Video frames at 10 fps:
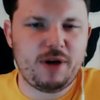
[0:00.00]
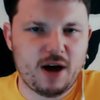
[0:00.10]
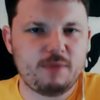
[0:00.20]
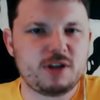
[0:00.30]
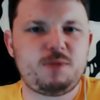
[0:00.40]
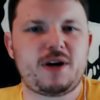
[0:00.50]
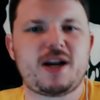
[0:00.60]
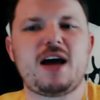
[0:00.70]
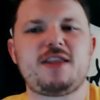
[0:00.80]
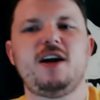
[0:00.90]
I'm just putting it
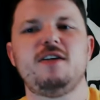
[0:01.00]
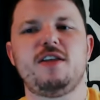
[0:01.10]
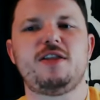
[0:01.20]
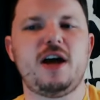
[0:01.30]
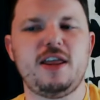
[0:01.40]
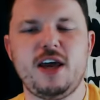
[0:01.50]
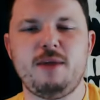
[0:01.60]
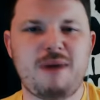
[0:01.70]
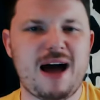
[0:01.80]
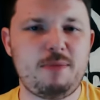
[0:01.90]
out there that, in
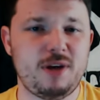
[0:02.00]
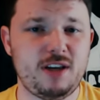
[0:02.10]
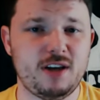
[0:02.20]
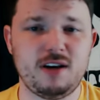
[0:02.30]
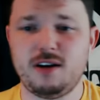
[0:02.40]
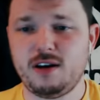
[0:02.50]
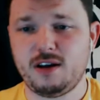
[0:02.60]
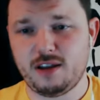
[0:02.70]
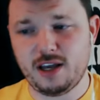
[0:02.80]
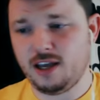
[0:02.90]
my opinion,
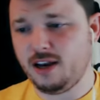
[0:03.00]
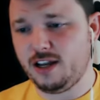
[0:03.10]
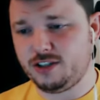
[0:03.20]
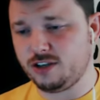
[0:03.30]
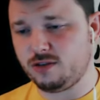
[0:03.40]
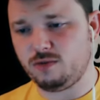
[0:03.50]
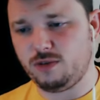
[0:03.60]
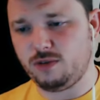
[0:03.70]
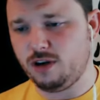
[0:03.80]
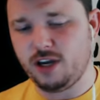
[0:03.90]
and it's just
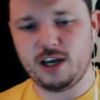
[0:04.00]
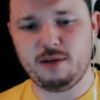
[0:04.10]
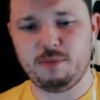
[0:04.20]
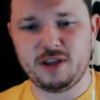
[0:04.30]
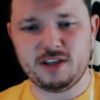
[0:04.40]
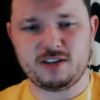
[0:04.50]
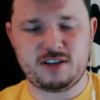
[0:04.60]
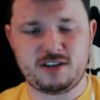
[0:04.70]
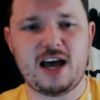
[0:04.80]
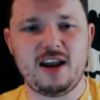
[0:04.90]
again, but this is
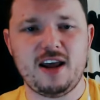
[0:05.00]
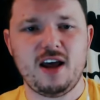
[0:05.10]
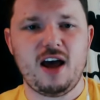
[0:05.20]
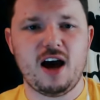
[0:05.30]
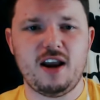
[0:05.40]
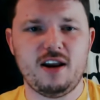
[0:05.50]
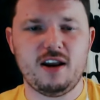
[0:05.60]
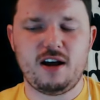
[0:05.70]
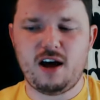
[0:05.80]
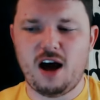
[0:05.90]
not an
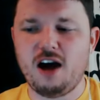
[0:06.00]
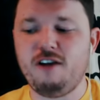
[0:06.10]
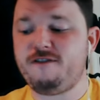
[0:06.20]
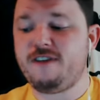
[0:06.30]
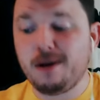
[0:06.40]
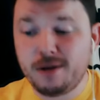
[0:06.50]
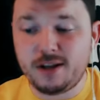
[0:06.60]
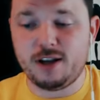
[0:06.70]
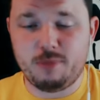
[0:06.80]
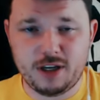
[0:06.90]
unfounded
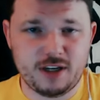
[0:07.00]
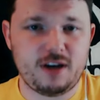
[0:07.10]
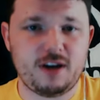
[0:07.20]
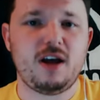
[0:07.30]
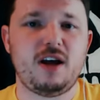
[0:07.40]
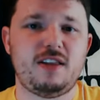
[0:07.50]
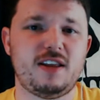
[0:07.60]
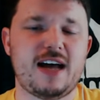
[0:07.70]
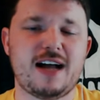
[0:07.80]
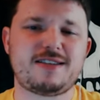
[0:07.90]
opinion,
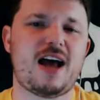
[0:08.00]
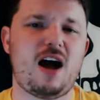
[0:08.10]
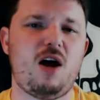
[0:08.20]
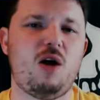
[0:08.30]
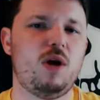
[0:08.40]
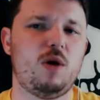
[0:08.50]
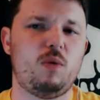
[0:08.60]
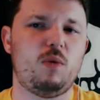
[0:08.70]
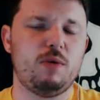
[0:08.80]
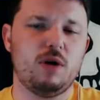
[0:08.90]
that's how
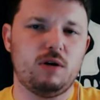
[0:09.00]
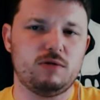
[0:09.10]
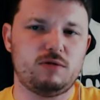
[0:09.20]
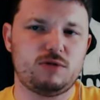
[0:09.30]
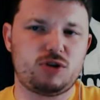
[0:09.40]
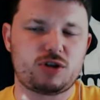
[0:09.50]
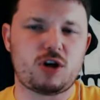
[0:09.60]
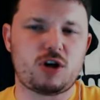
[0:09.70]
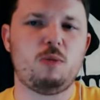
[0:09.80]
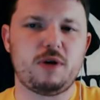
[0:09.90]
we will
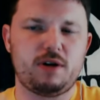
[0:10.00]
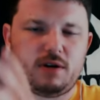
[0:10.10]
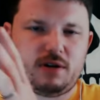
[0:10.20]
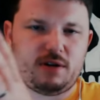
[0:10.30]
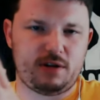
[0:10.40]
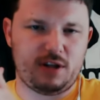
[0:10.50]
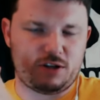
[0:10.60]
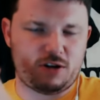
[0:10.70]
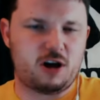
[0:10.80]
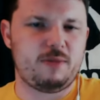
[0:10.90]
scope the
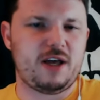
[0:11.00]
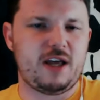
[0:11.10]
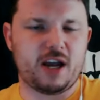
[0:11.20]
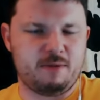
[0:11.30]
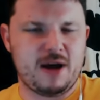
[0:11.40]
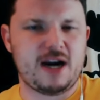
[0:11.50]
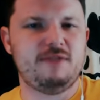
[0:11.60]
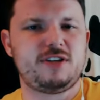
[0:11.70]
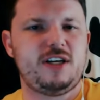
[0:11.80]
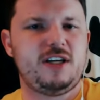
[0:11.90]
tournament and
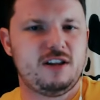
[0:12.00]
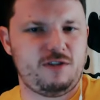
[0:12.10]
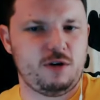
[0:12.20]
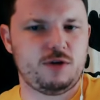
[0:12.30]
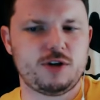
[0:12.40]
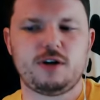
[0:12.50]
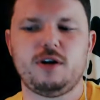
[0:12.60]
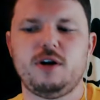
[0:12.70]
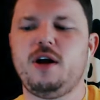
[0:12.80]
competitive scene in the future.